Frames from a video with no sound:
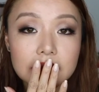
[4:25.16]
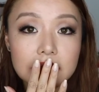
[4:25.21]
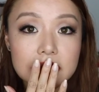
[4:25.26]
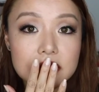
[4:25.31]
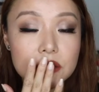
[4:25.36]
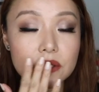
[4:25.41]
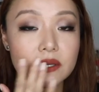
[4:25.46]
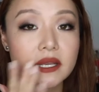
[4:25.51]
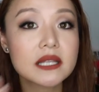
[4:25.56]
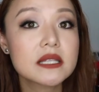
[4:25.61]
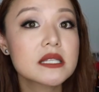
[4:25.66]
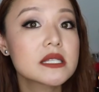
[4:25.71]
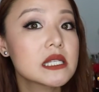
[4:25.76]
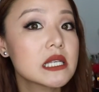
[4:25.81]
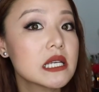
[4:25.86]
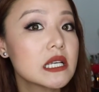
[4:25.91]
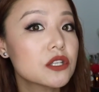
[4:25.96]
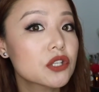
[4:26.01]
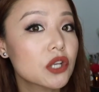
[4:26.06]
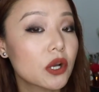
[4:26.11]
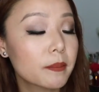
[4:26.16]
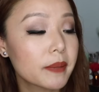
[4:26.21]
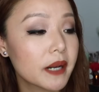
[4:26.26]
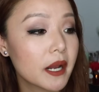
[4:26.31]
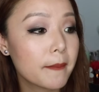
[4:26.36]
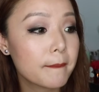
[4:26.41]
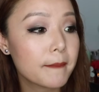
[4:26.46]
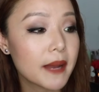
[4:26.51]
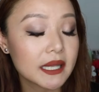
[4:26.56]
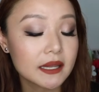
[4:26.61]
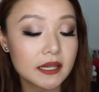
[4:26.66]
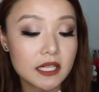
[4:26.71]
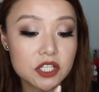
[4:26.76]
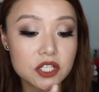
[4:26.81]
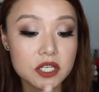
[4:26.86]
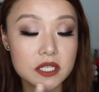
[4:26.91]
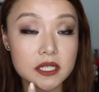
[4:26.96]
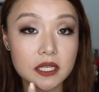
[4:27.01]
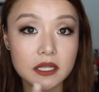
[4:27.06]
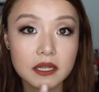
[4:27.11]
As you can see, sobrang matte na
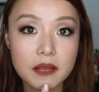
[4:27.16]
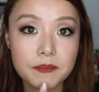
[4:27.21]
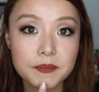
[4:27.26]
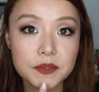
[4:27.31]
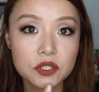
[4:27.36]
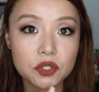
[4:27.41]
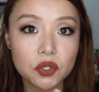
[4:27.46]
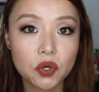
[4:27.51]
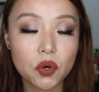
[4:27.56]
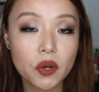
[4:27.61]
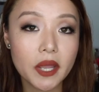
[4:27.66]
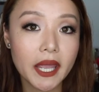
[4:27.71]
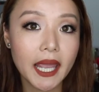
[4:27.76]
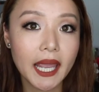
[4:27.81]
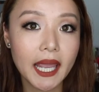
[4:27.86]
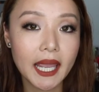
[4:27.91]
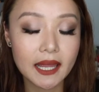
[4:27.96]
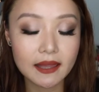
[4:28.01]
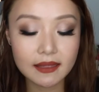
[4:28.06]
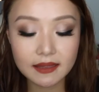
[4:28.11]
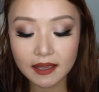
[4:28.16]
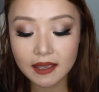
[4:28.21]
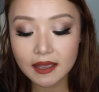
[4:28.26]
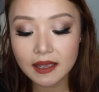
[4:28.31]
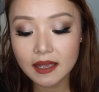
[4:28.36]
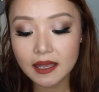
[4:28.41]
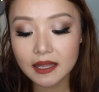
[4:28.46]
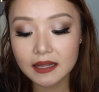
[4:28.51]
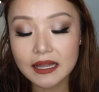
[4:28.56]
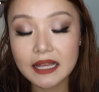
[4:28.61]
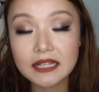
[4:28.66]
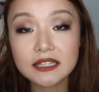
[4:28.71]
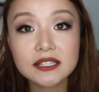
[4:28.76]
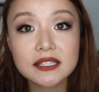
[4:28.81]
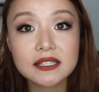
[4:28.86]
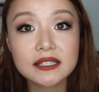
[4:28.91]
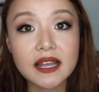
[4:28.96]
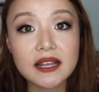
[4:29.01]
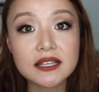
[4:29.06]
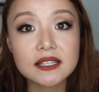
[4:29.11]
siya sa lips ko. And
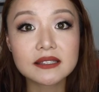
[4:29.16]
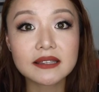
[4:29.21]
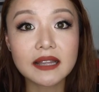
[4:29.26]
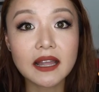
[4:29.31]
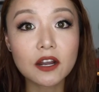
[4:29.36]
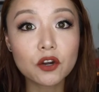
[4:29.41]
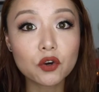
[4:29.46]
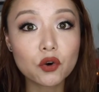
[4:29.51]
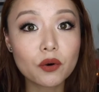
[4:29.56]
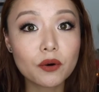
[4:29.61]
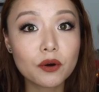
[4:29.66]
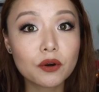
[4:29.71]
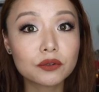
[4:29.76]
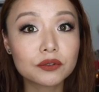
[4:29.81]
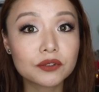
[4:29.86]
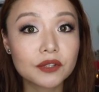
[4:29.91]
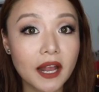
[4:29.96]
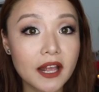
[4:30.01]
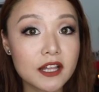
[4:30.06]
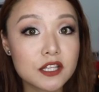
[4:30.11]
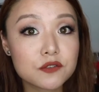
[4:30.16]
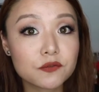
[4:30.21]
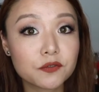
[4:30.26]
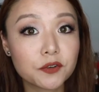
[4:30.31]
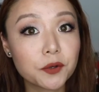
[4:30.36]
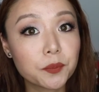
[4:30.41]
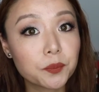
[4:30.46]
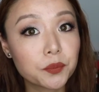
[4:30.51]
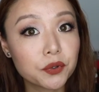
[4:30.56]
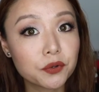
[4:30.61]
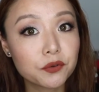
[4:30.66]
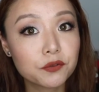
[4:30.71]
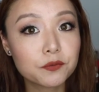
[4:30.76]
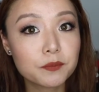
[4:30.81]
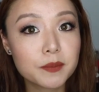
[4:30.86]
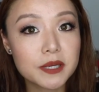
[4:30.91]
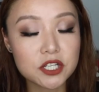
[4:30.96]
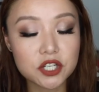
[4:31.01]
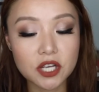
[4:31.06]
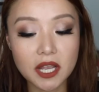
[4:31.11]
let's test lang kung transfer proof
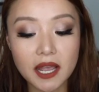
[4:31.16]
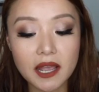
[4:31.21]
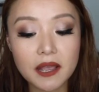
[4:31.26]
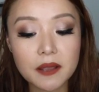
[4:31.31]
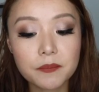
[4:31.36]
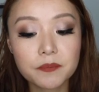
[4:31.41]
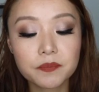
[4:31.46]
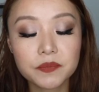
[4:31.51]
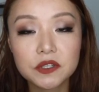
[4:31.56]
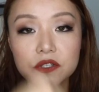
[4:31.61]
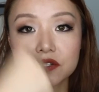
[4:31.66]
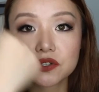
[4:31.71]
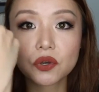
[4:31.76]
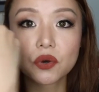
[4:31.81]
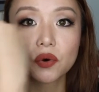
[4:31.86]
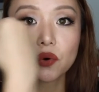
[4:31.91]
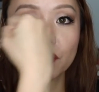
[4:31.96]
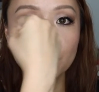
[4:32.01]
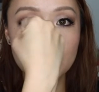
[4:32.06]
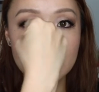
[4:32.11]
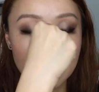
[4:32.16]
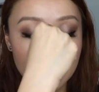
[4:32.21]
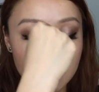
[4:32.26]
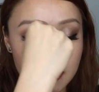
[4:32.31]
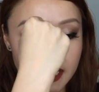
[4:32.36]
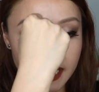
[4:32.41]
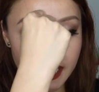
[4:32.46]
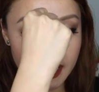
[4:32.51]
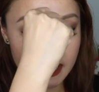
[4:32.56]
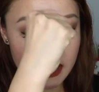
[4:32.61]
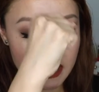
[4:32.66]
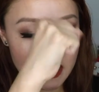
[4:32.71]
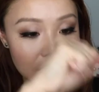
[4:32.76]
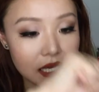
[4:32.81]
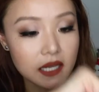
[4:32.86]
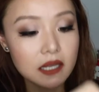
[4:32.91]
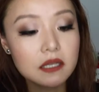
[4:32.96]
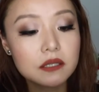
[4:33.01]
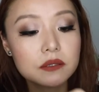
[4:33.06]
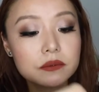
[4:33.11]
ba siya. So, walang
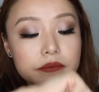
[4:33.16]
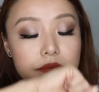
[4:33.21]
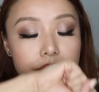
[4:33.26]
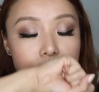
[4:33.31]
anything.